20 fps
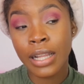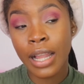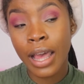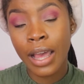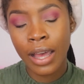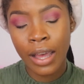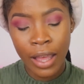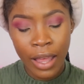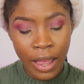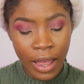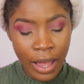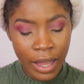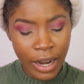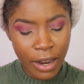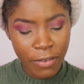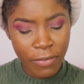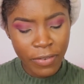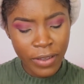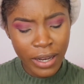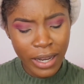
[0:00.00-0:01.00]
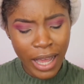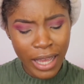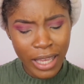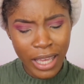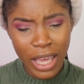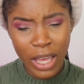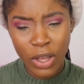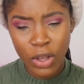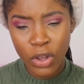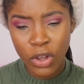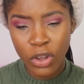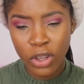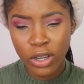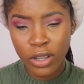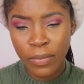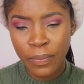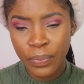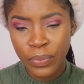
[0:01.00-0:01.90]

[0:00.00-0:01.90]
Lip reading: Like, and I feel like it could,